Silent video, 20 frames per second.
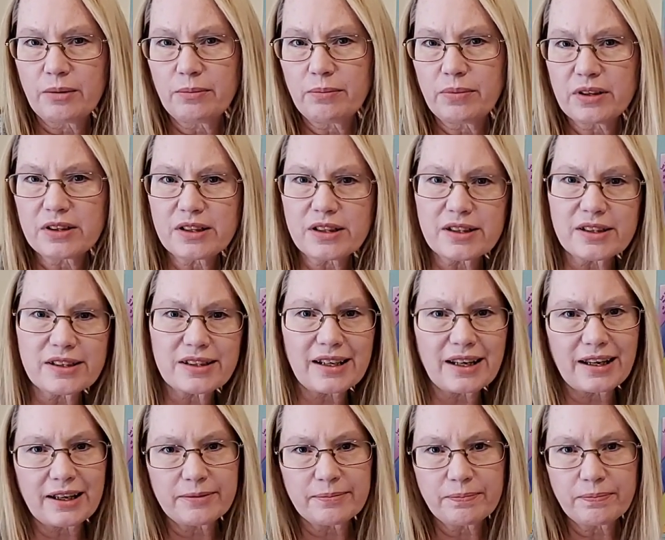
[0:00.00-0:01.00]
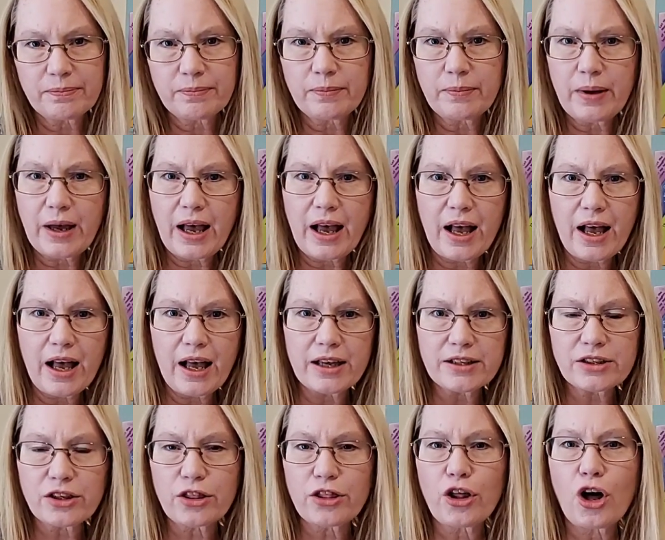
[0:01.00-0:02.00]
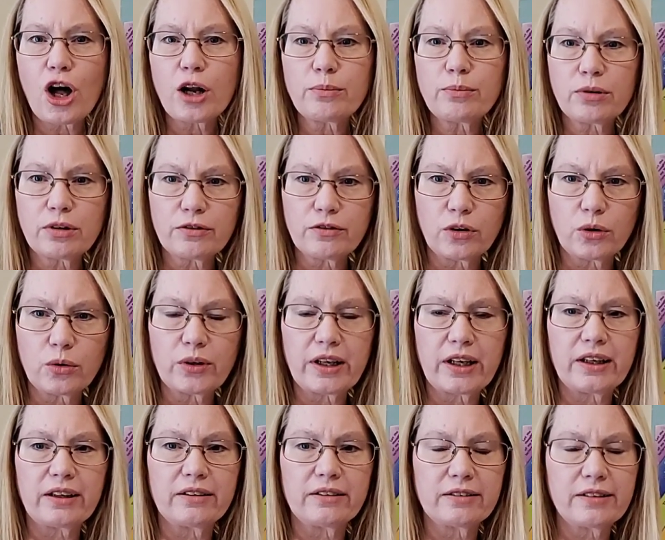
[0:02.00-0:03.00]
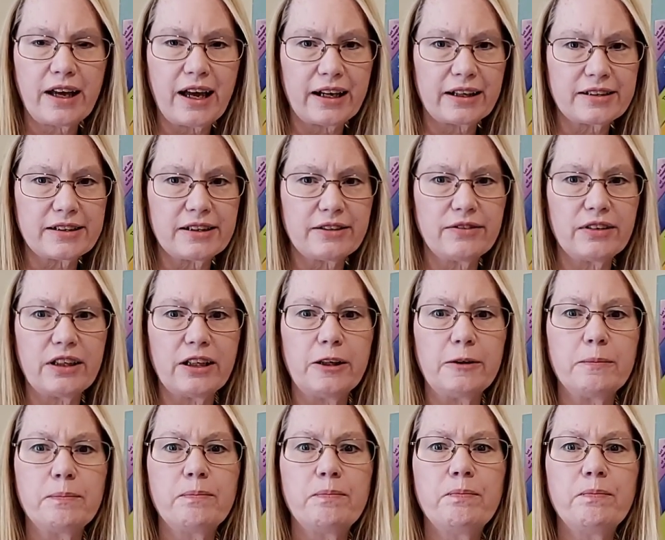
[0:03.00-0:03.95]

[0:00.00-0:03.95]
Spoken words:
but just as a thought-provoking activity.